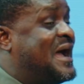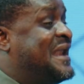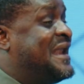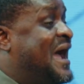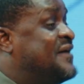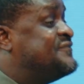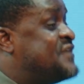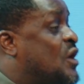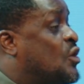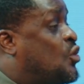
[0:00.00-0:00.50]

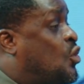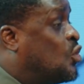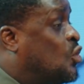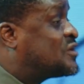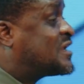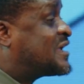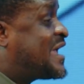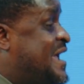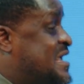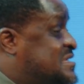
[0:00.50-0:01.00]
have a
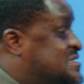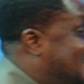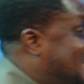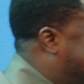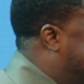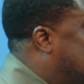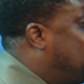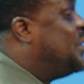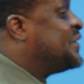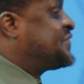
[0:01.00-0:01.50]
good case and
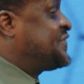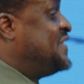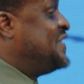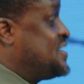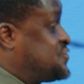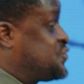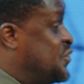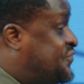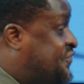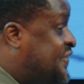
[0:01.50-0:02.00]
a
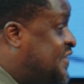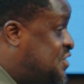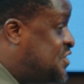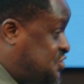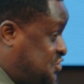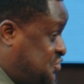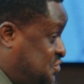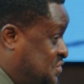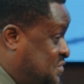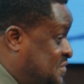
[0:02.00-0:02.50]
witness will
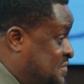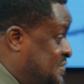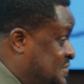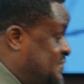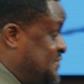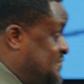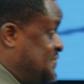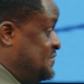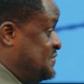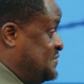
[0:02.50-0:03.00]
finish you.
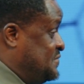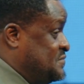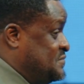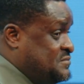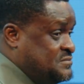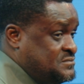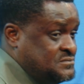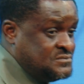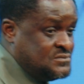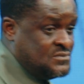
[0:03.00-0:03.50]

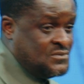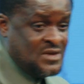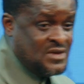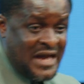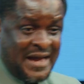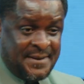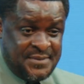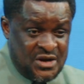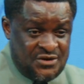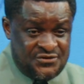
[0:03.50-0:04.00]

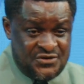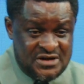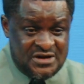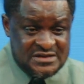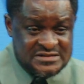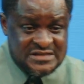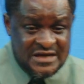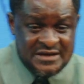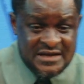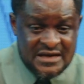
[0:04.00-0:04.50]
How many of you
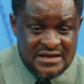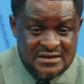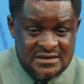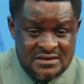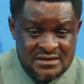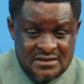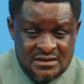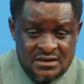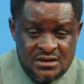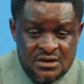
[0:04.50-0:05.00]
understand that?
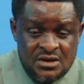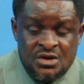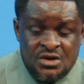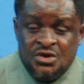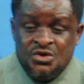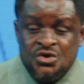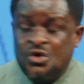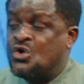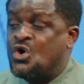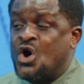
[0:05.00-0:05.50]

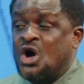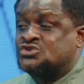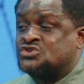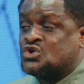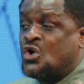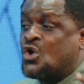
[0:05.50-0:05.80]
You go to